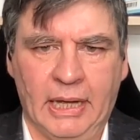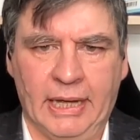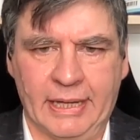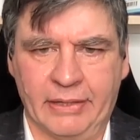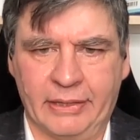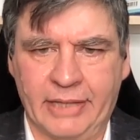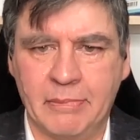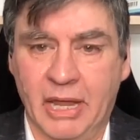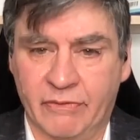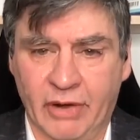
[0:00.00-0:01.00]
that they
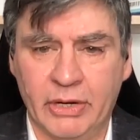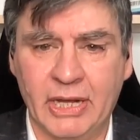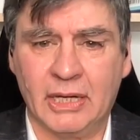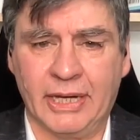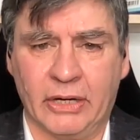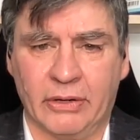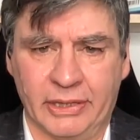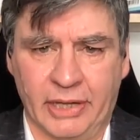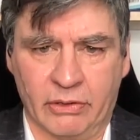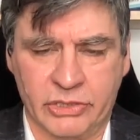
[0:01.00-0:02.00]
make very clear
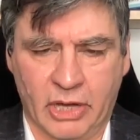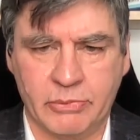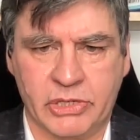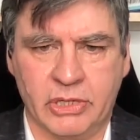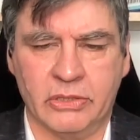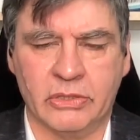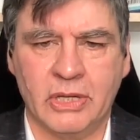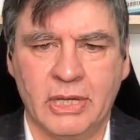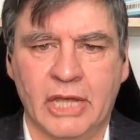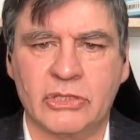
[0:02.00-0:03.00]
in their assumptions
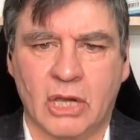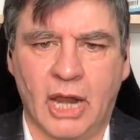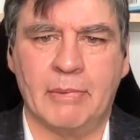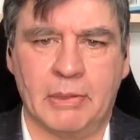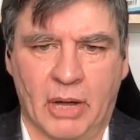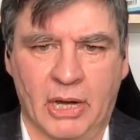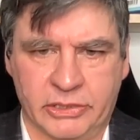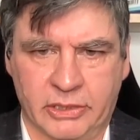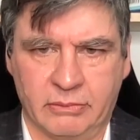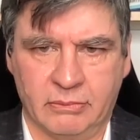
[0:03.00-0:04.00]
is climate
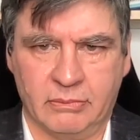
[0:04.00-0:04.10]
policy.